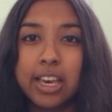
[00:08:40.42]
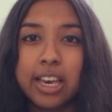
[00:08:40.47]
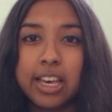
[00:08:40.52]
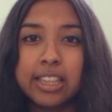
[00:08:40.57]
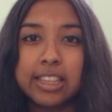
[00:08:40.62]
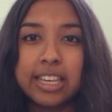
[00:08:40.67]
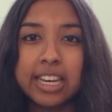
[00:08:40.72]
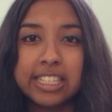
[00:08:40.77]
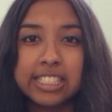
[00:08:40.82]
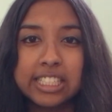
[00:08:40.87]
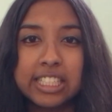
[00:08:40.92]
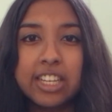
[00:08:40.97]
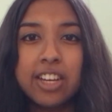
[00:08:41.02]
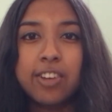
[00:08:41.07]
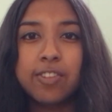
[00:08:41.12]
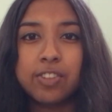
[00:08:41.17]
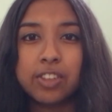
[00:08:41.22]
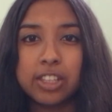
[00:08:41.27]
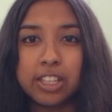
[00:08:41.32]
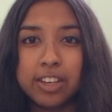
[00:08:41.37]
The idea
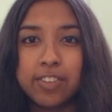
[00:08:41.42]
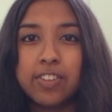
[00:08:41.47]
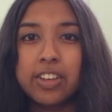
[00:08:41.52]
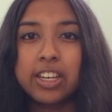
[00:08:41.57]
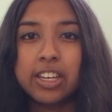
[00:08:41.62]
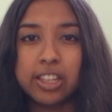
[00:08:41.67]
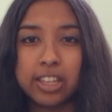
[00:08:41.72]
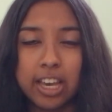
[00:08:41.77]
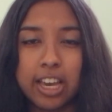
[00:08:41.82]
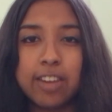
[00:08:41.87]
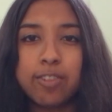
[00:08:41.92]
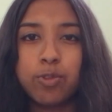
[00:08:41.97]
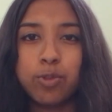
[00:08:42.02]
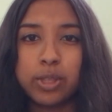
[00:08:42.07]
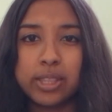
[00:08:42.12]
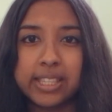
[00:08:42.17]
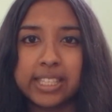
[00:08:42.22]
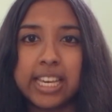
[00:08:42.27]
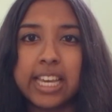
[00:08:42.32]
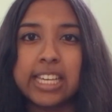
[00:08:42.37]
of living a life
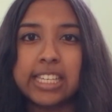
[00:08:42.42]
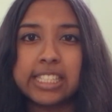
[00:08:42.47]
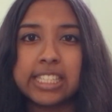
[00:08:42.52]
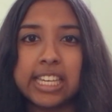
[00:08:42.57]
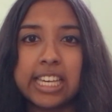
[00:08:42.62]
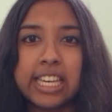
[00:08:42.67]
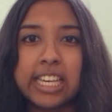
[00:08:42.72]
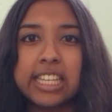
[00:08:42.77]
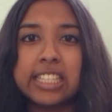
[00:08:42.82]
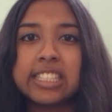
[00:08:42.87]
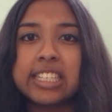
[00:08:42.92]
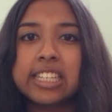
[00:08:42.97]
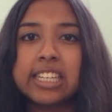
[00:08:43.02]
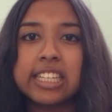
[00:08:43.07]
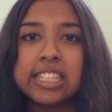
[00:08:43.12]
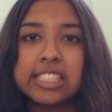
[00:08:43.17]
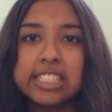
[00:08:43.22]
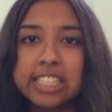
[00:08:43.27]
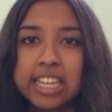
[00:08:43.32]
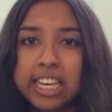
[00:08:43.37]
with Daisy is a
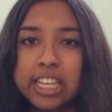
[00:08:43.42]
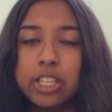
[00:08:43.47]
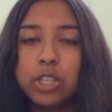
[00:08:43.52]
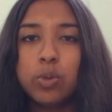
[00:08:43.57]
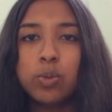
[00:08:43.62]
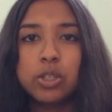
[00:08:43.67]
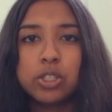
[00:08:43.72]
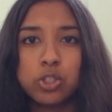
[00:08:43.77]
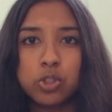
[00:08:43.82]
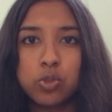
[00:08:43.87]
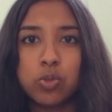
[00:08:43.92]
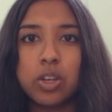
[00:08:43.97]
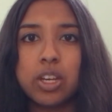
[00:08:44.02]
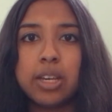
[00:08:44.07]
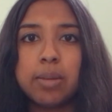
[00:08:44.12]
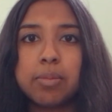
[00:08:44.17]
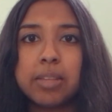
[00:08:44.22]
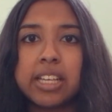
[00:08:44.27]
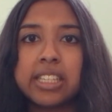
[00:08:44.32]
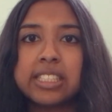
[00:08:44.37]
continuous
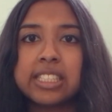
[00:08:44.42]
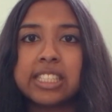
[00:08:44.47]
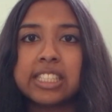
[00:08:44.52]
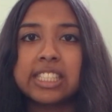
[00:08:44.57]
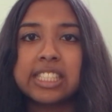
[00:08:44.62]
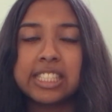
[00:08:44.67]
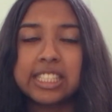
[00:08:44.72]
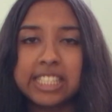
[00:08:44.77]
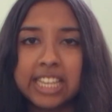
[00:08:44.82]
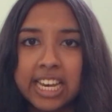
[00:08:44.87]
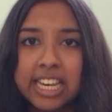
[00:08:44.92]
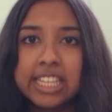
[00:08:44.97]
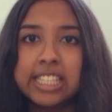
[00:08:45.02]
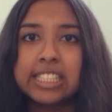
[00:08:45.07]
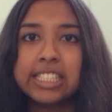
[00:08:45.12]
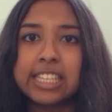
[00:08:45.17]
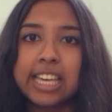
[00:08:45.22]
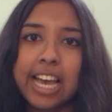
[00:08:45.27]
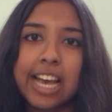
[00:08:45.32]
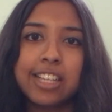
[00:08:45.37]
dream that
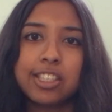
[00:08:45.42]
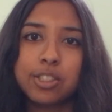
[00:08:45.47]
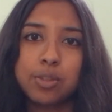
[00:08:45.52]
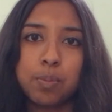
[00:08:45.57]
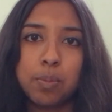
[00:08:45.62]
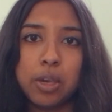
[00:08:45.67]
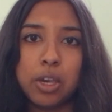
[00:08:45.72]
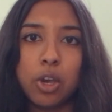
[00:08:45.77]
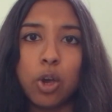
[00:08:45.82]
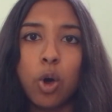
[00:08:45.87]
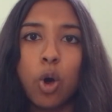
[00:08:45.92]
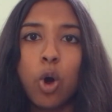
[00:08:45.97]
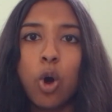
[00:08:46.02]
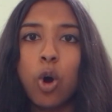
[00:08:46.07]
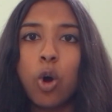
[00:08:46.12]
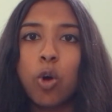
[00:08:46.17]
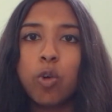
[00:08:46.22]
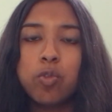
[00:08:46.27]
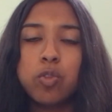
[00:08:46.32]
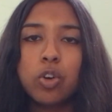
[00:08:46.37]
sustains Gatsby
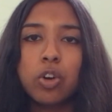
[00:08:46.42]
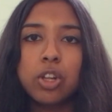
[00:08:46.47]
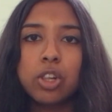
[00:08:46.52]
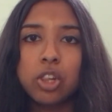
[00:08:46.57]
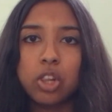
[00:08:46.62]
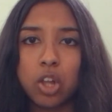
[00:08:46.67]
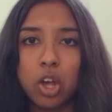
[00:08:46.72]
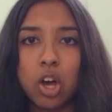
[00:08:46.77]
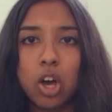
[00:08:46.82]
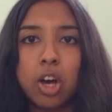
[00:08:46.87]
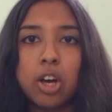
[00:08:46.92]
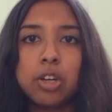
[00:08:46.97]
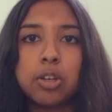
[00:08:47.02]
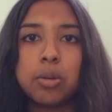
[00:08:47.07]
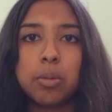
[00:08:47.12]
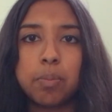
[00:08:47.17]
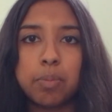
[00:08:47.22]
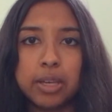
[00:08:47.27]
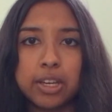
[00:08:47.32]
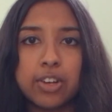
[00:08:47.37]
over a
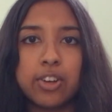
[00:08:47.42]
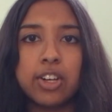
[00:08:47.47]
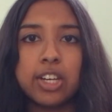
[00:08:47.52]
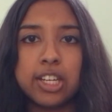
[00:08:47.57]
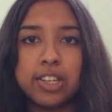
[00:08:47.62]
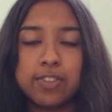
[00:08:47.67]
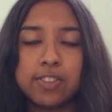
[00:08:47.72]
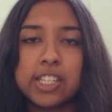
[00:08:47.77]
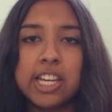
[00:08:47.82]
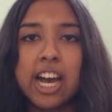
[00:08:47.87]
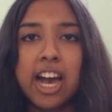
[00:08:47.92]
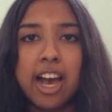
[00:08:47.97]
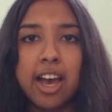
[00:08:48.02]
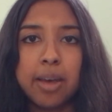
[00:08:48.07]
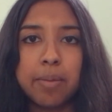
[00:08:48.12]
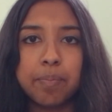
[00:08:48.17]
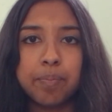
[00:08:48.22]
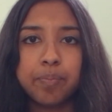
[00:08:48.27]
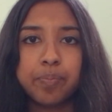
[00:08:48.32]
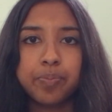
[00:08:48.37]
long period of
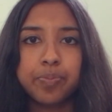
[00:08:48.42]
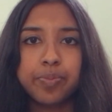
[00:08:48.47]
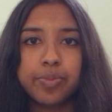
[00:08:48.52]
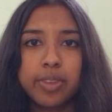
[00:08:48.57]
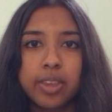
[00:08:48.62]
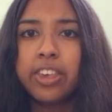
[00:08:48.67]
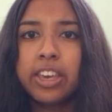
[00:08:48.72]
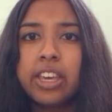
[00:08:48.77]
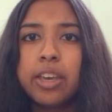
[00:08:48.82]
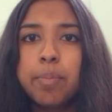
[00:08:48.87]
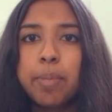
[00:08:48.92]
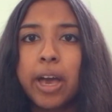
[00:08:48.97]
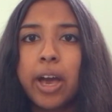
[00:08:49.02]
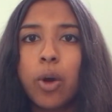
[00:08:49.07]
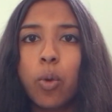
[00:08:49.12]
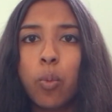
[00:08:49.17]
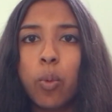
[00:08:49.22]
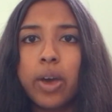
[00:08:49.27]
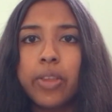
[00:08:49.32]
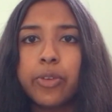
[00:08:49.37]
time. Think
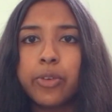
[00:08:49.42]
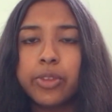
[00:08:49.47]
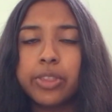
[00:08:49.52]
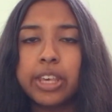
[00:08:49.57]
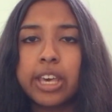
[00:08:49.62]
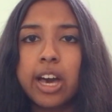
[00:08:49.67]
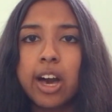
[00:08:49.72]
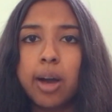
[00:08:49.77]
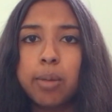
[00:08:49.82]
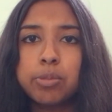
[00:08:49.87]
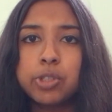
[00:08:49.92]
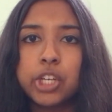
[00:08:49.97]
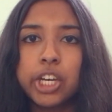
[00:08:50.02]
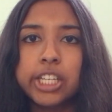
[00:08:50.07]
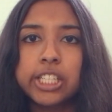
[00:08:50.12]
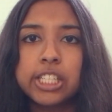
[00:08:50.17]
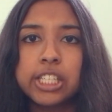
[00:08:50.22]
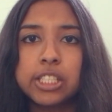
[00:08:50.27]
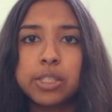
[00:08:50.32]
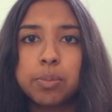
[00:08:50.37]
about whether the
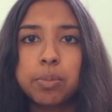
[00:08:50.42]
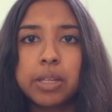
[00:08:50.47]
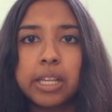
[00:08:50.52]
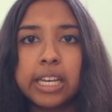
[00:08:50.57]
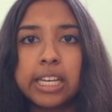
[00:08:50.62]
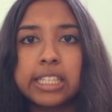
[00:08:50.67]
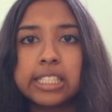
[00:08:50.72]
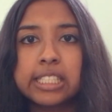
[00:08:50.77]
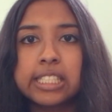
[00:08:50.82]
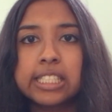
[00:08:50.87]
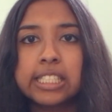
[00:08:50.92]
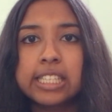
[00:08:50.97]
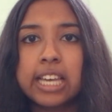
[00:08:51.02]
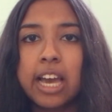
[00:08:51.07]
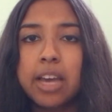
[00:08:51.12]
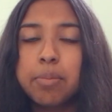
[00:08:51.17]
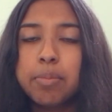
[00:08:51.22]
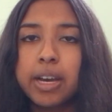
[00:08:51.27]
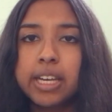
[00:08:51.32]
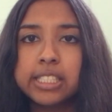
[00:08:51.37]
object is placed
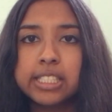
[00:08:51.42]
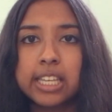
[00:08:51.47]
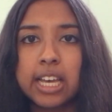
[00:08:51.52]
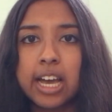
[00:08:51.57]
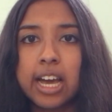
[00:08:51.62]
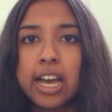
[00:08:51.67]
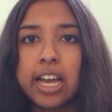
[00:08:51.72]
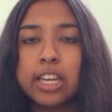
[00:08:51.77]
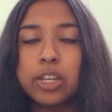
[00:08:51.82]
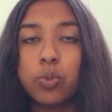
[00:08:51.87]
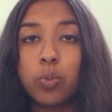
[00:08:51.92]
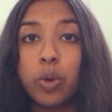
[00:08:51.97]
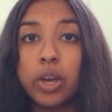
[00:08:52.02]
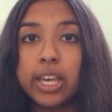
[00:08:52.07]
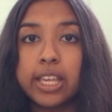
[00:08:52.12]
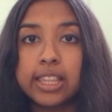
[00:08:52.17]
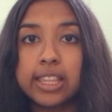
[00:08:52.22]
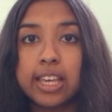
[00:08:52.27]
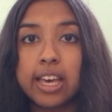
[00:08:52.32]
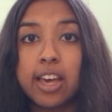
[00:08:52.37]
side by side
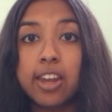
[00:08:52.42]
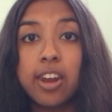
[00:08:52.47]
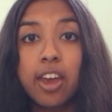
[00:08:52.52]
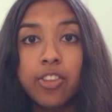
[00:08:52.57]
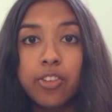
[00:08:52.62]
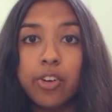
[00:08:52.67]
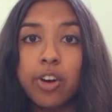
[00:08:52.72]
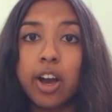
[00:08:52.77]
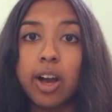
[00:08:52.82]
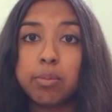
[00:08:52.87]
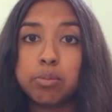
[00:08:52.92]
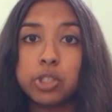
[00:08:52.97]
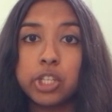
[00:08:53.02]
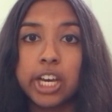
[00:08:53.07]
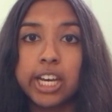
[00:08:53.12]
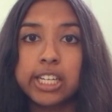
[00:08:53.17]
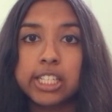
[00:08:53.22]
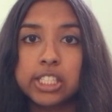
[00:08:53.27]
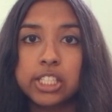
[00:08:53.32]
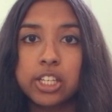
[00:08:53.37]
with another
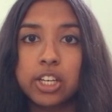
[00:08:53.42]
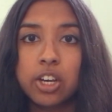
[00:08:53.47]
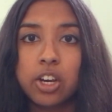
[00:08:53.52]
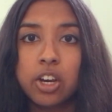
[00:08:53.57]
object.